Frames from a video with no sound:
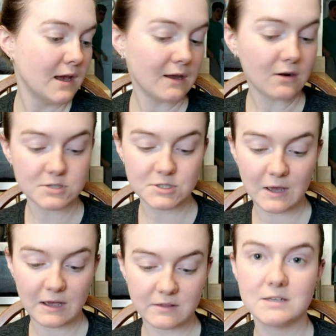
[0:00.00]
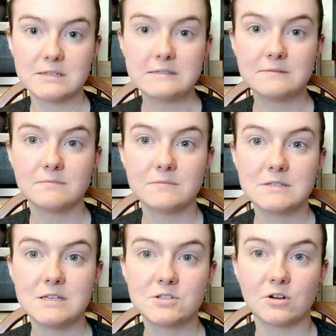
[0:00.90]
and also how this
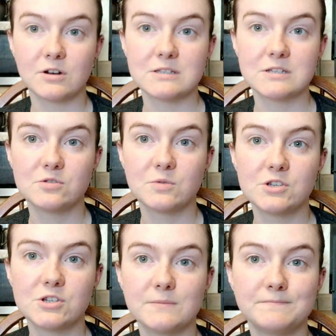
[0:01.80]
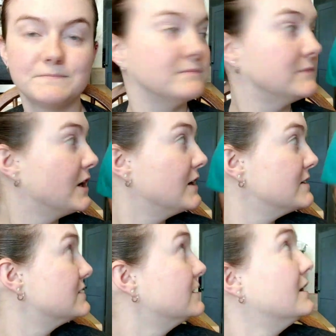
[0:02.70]
seed starting situation does.